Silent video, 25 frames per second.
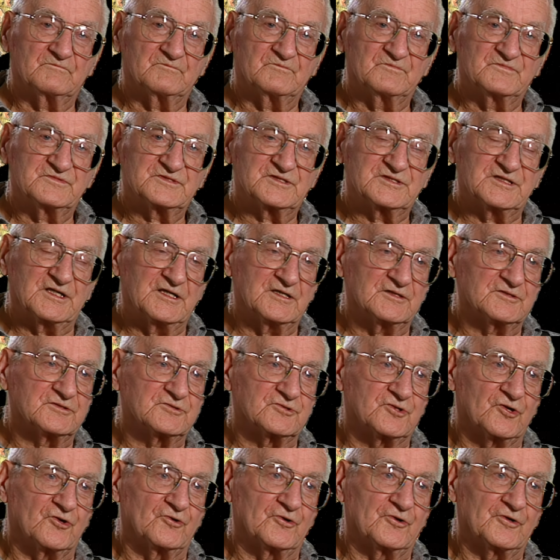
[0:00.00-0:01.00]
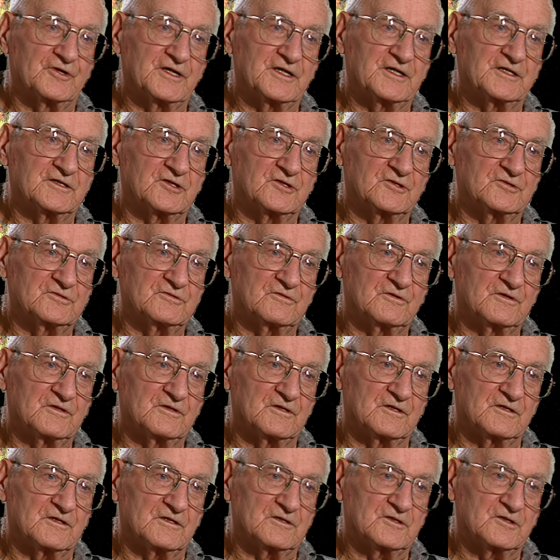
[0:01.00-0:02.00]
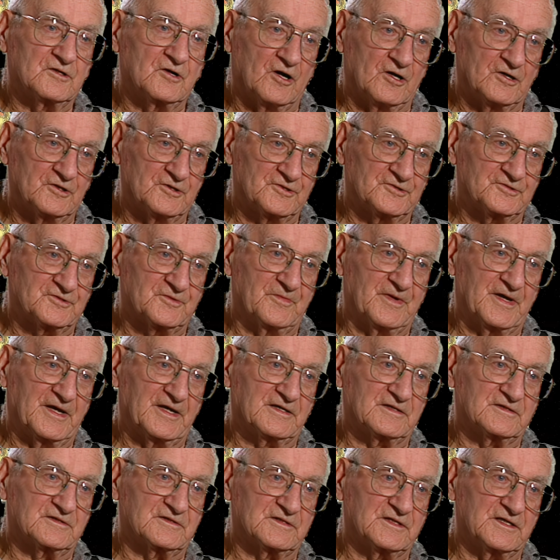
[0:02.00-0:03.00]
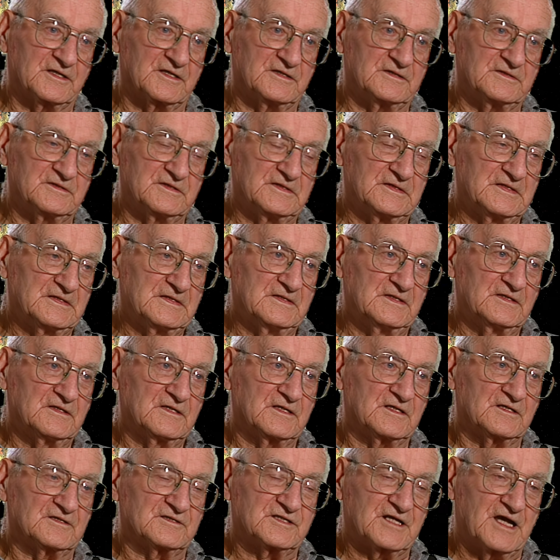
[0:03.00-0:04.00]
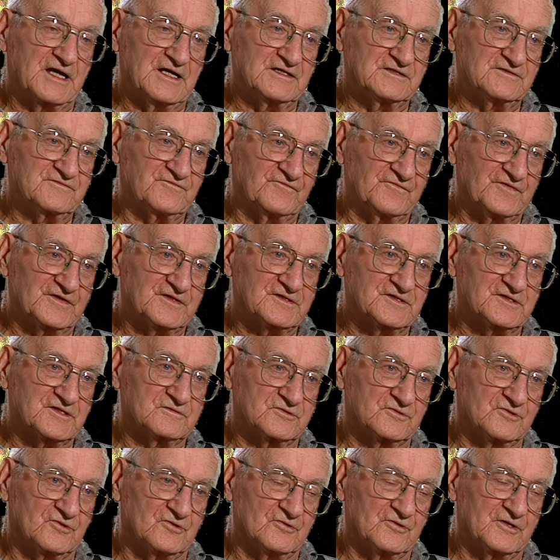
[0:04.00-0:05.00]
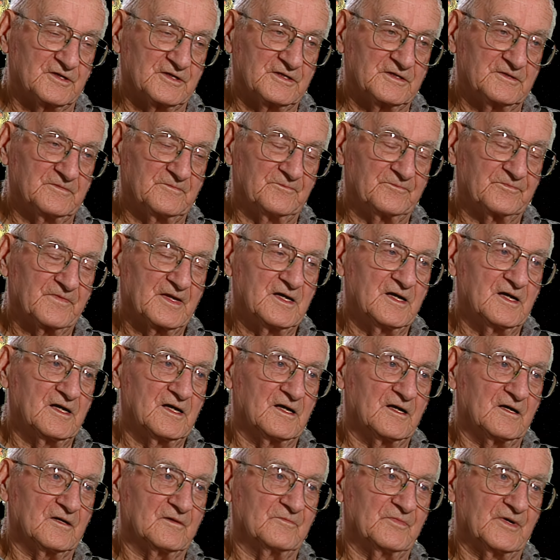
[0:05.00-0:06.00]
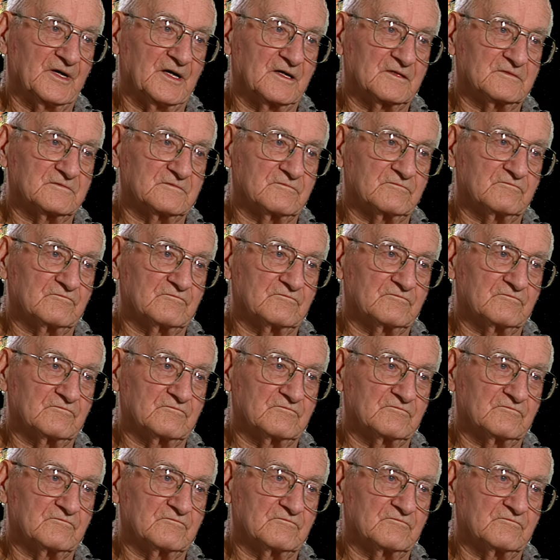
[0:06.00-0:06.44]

see a story in Collier's Magazine, a science fiction story, about